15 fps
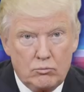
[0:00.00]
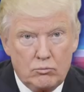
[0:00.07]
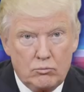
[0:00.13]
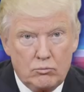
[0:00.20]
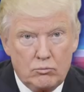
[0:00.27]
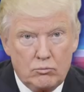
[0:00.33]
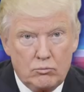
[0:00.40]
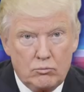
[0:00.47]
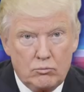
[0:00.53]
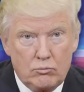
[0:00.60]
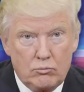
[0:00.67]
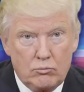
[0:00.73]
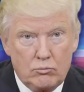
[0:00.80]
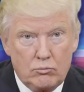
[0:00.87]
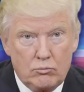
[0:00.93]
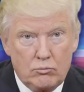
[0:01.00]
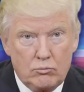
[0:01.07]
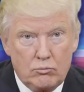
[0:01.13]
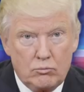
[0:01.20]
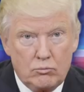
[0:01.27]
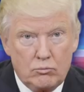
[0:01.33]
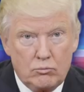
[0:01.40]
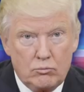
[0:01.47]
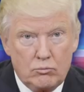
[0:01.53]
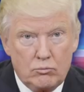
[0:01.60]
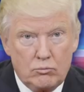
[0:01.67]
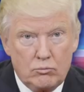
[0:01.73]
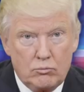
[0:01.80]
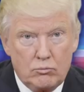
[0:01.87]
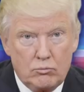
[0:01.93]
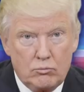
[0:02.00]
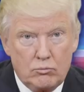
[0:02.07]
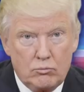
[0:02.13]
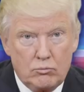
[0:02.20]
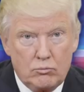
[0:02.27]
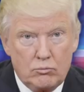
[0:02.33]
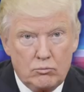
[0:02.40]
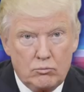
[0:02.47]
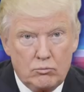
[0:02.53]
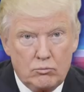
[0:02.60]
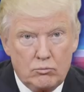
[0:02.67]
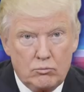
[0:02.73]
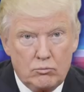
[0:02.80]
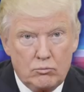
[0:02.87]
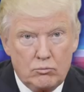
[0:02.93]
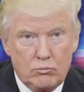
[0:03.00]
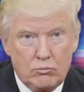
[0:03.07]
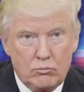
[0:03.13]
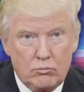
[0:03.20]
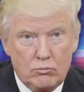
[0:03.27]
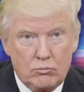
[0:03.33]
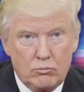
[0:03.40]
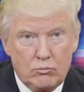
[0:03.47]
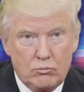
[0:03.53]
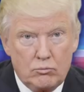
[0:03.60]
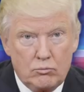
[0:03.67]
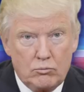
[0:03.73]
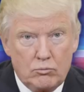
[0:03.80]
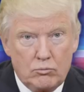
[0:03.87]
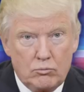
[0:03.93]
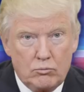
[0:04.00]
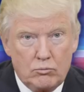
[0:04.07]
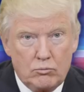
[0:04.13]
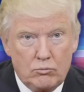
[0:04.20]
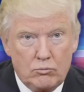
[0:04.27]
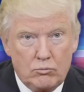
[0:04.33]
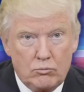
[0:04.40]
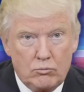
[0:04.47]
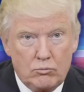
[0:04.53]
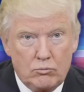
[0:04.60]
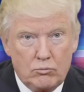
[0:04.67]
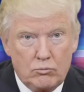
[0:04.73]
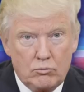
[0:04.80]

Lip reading: (silent)